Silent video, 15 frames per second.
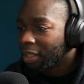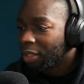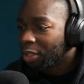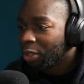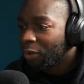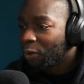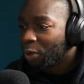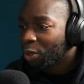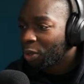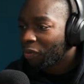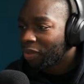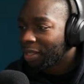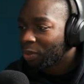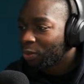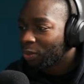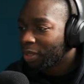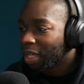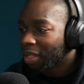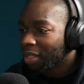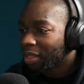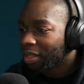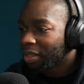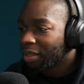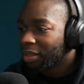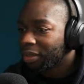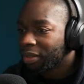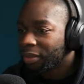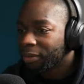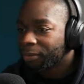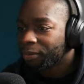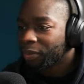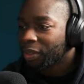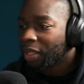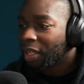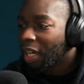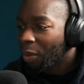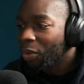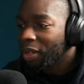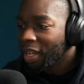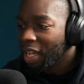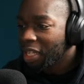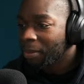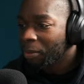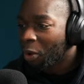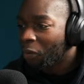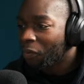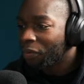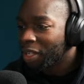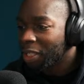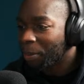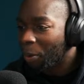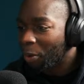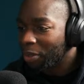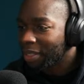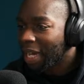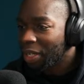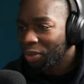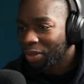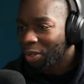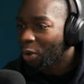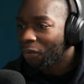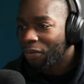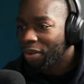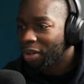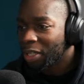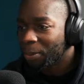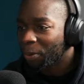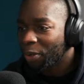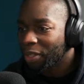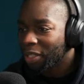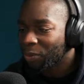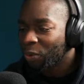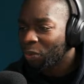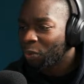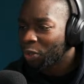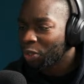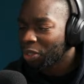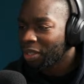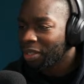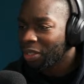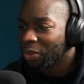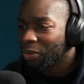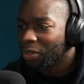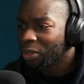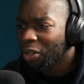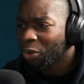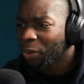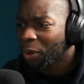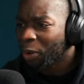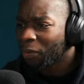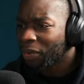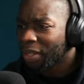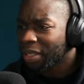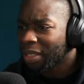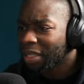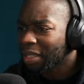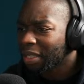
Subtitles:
You avoid the conversation altogether. I want to get some confidence points. How do you get confidence points? What should I do? It's not quite obvious.